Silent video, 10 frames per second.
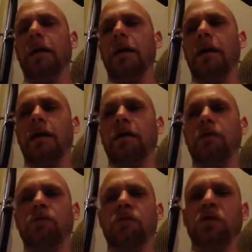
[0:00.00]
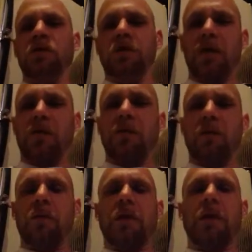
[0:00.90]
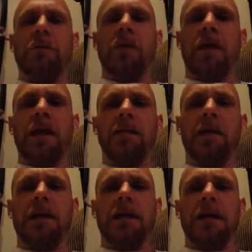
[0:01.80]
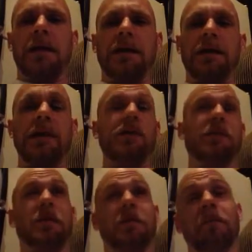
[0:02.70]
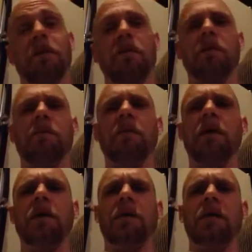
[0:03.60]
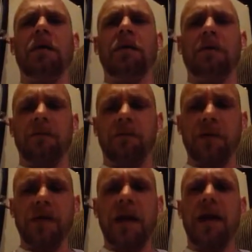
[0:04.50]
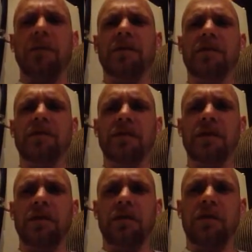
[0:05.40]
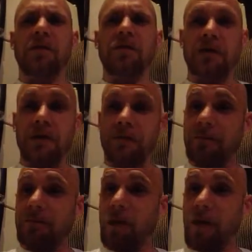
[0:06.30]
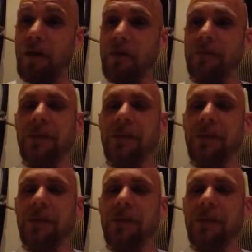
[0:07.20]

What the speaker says: I just got through playing my, actually I'm in the middle of playing my first game as a center on C, Brighter,